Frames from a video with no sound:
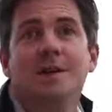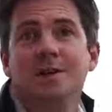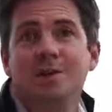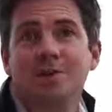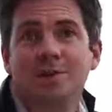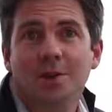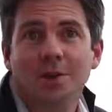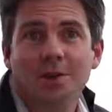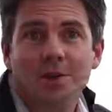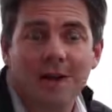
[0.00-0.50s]

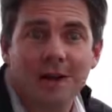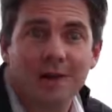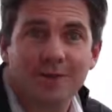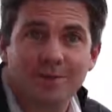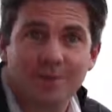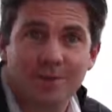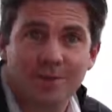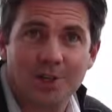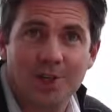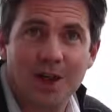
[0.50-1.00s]
so you'll
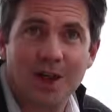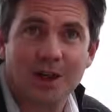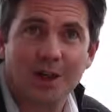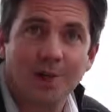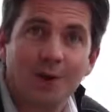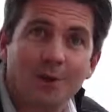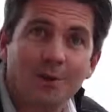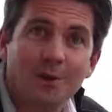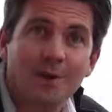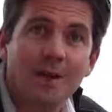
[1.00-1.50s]
have to check
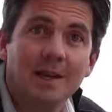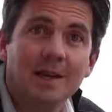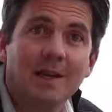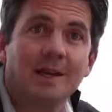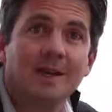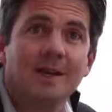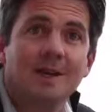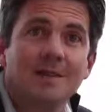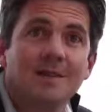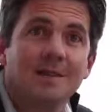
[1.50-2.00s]

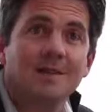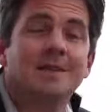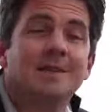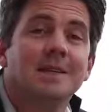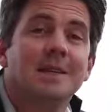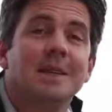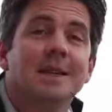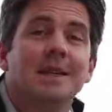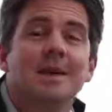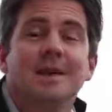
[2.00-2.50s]
locally to
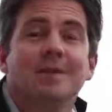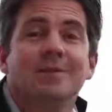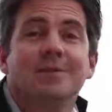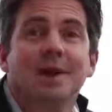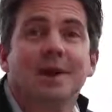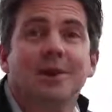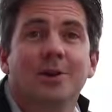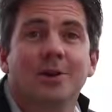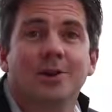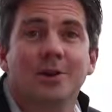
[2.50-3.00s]
see if
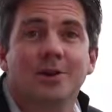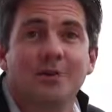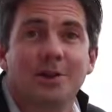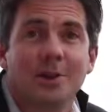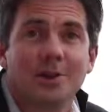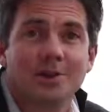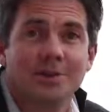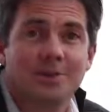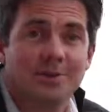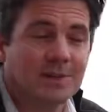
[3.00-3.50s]
they're good
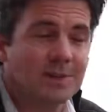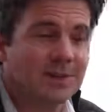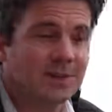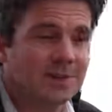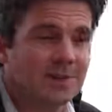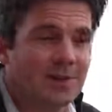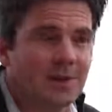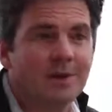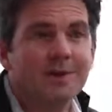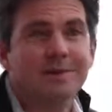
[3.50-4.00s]
conversion fees
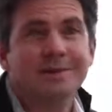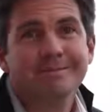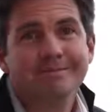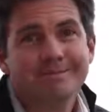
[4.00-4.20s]
or not.